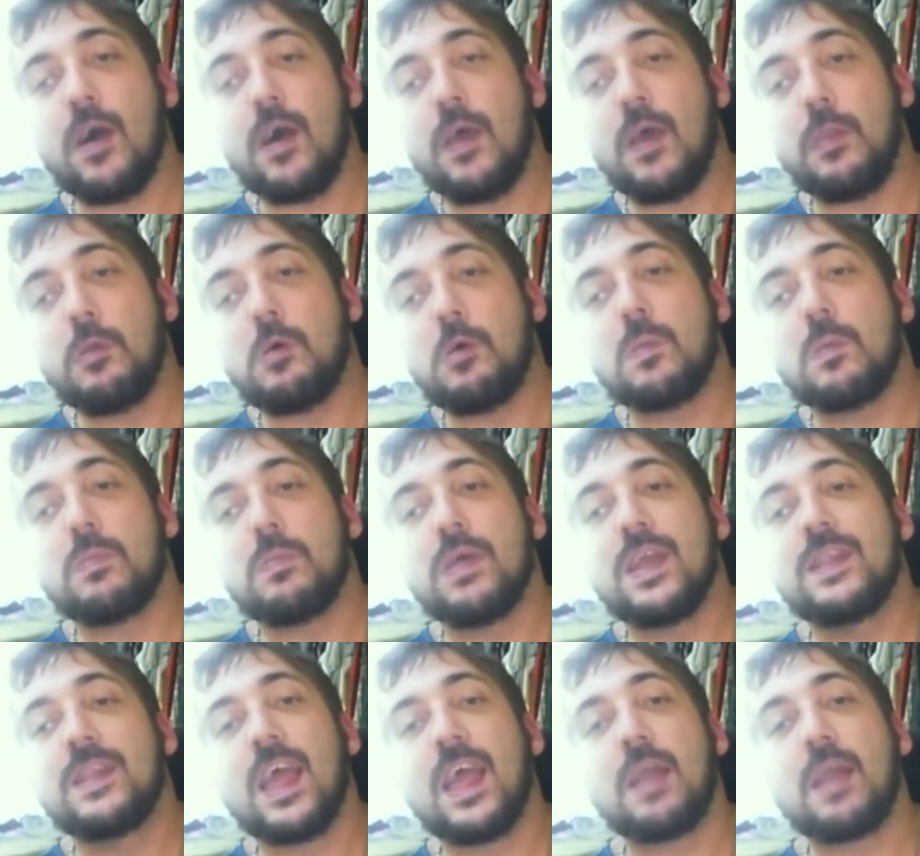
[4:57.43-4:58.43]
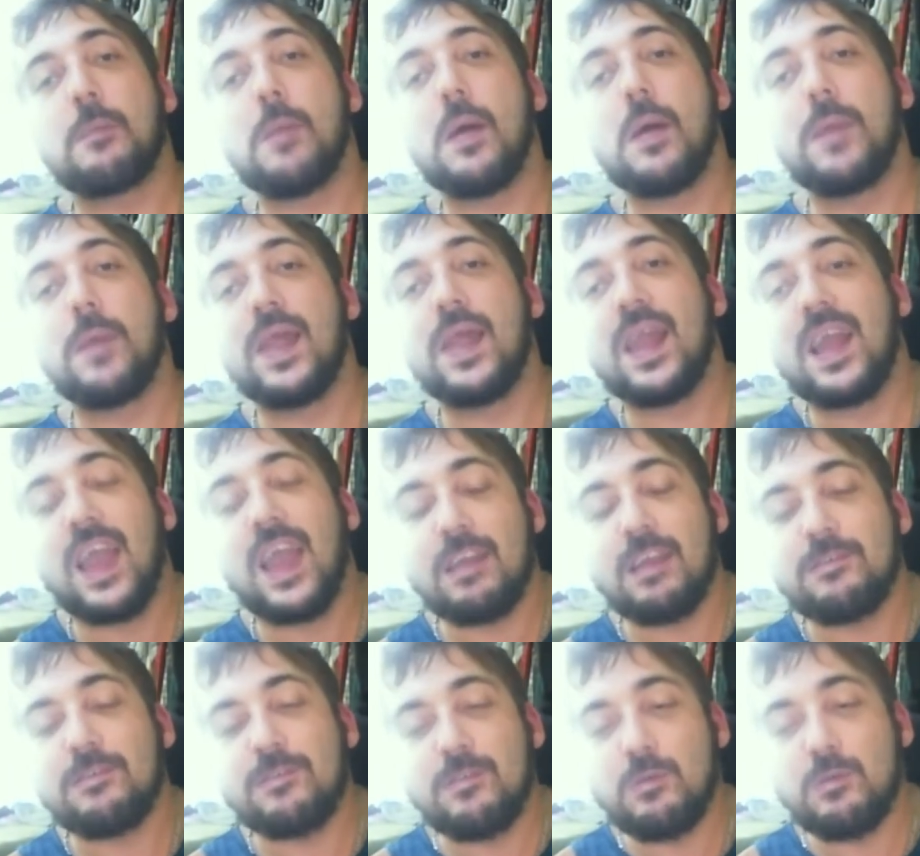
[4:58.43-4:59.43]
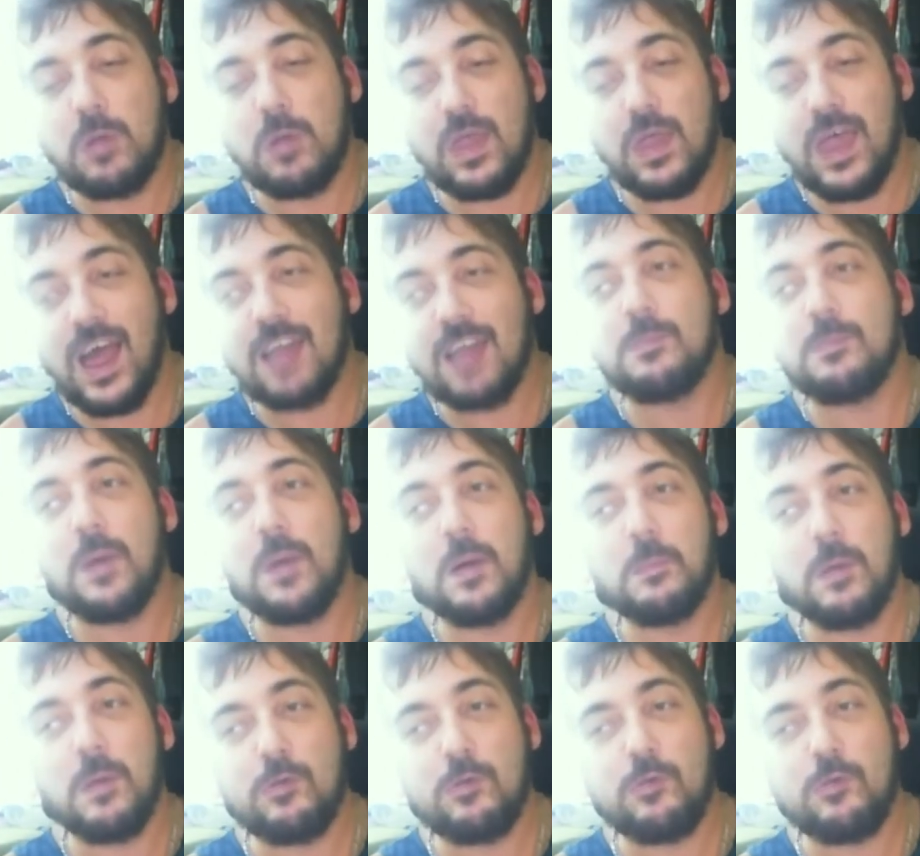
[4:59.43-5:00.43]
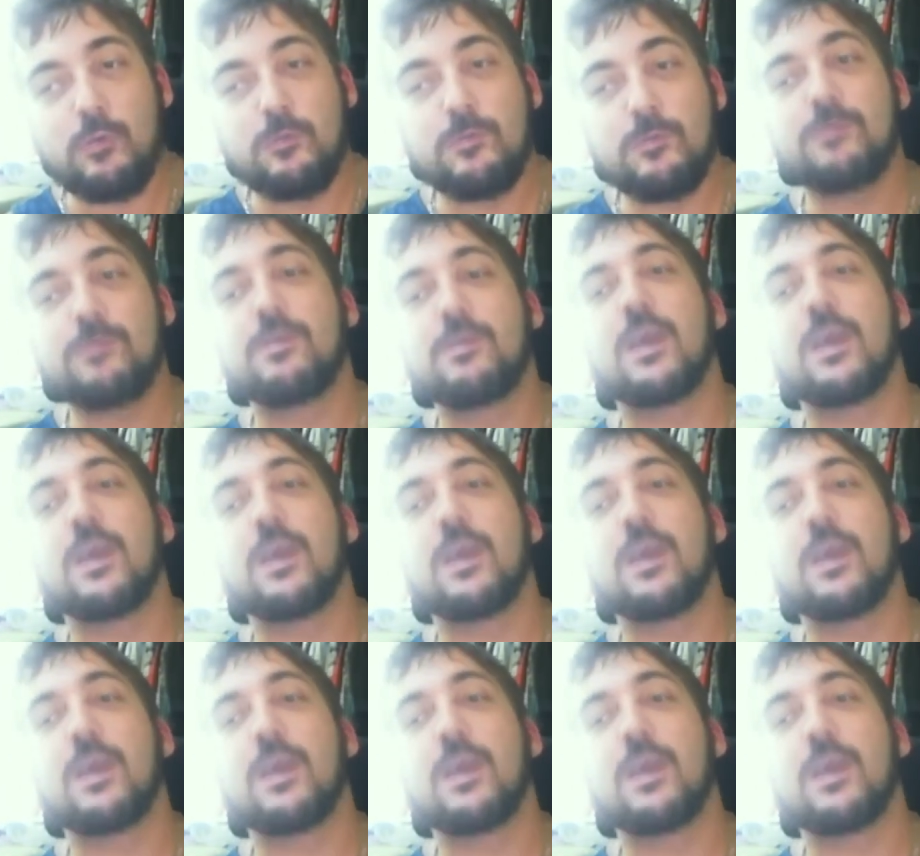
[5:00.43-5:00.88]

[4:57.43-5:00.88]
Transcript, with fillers: normally take my medication to relax my muscles, just kind